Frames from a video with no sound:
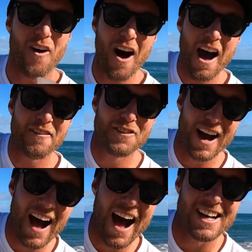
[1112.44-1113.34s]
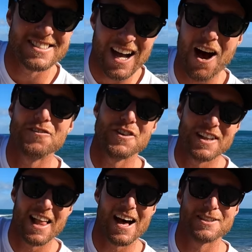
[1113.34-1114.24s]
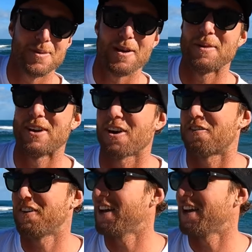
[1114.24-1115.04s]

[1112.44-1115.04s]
Five casts after the last one, we got a